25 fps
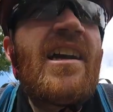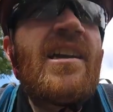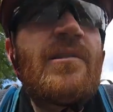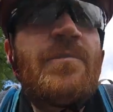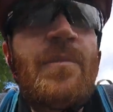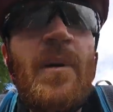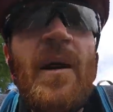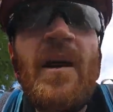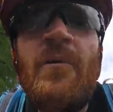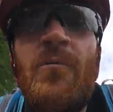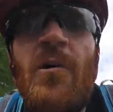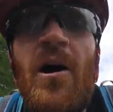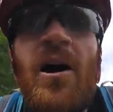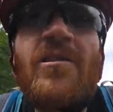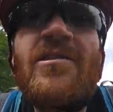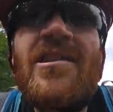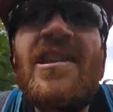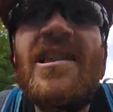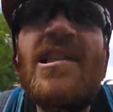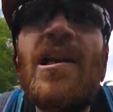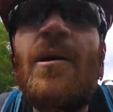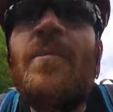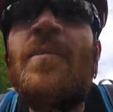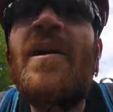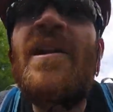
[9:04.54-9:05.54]
it's been a while
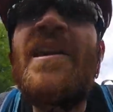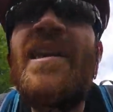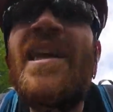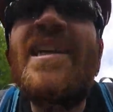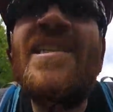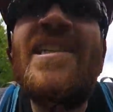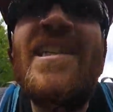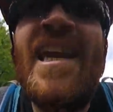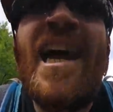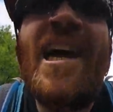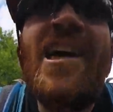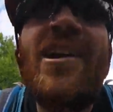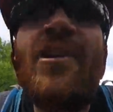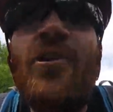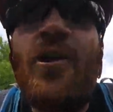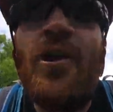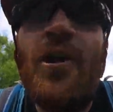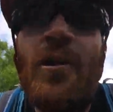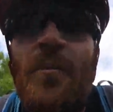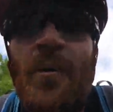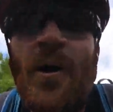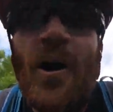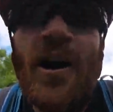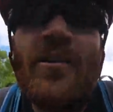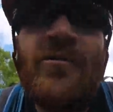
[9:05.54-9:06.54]
since I've been this knackered
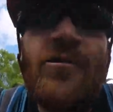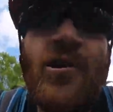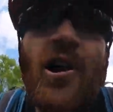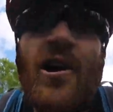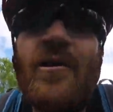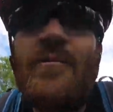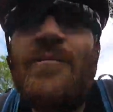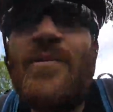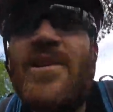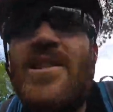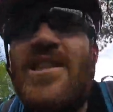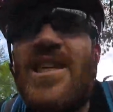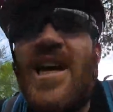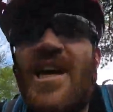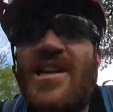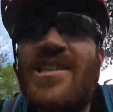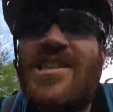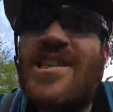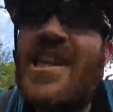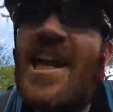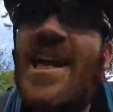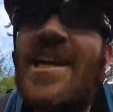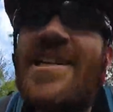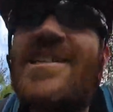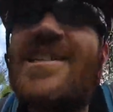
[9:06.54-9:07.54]
on a bike ride, but
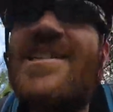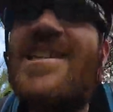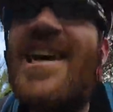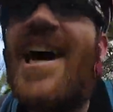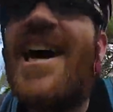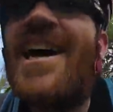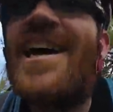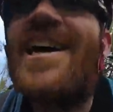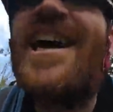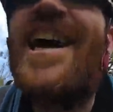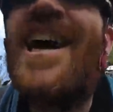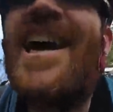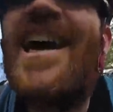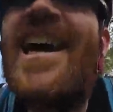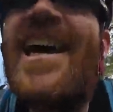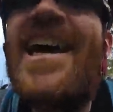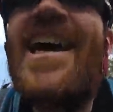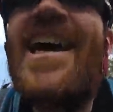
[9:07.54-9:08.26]
today's the day.